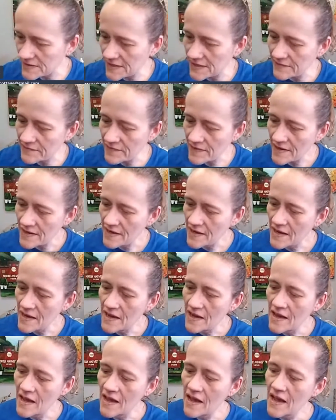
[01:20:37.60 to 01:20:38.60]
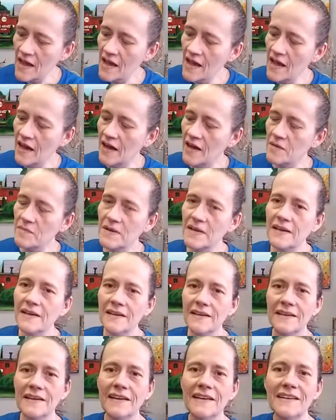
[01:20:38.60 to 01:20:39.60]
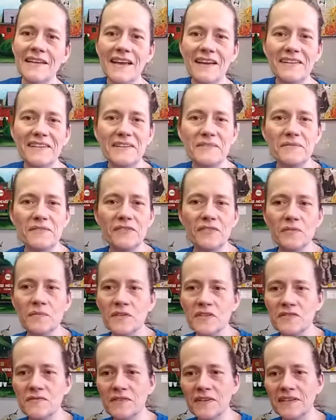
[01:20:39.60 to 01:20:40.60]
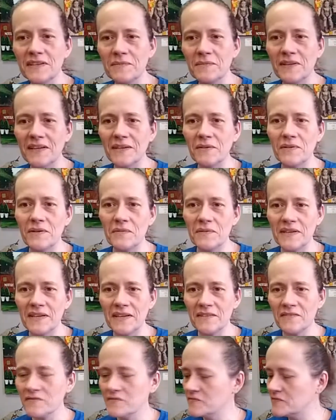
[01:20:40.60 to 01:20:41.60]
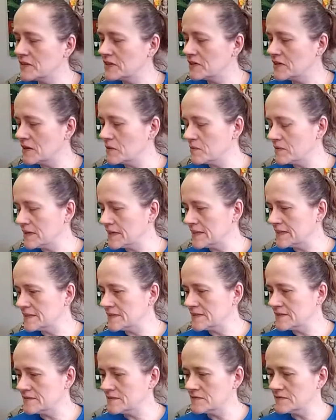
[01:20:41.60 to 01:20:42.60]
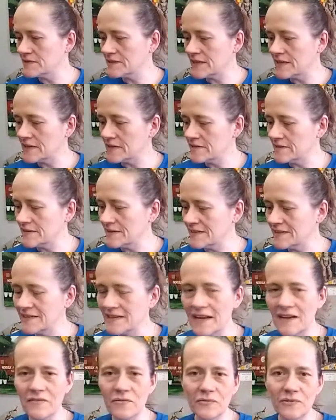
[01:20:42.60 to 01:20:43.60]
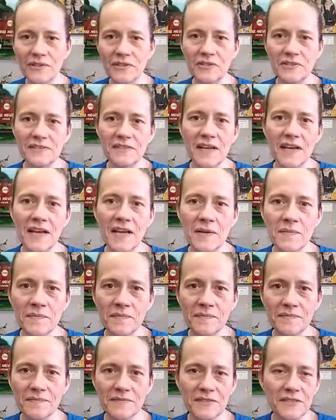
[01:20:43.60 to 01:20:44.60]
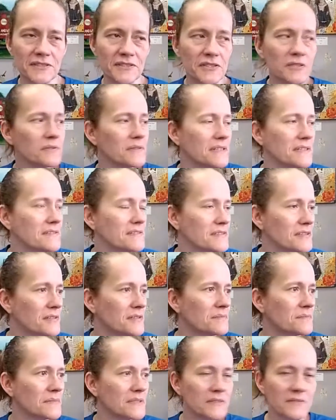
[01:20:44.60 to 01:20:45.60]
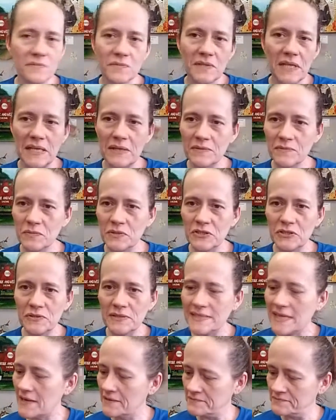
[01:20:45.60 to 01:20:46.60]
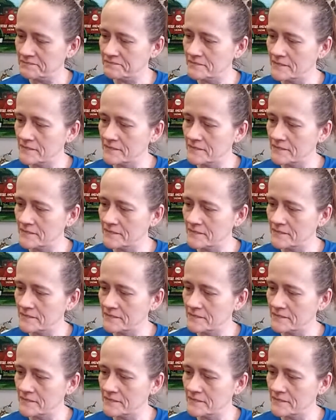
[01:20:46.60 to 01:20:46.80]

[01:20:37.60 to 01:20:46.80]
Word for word: Day. Um, and yeah, it was so much fun. I'm like, well, we got to figure out when I can do it with Karen. I didn't have a really good time to do it, so I'm just like, we'll do it now.